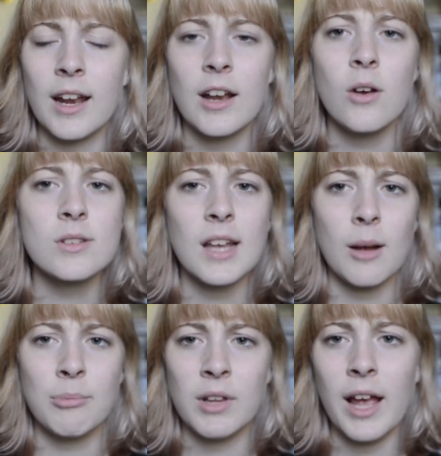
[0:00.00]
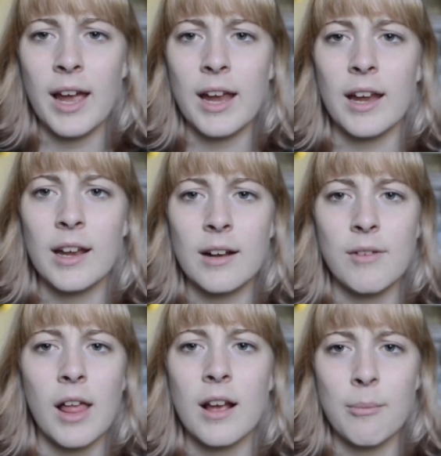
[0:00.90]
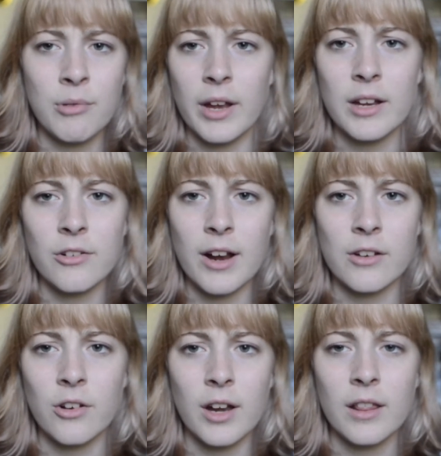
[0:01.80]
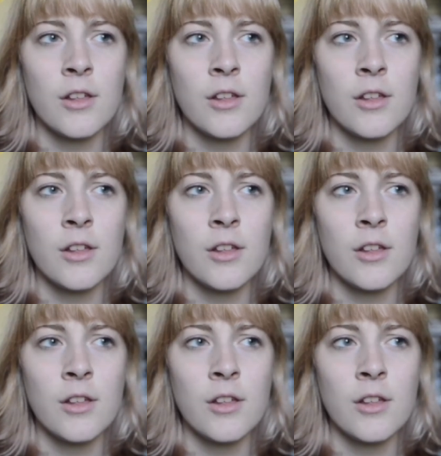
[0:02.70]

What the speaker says: And I know it's, like, a play, and I'm not, like, a play director or anything.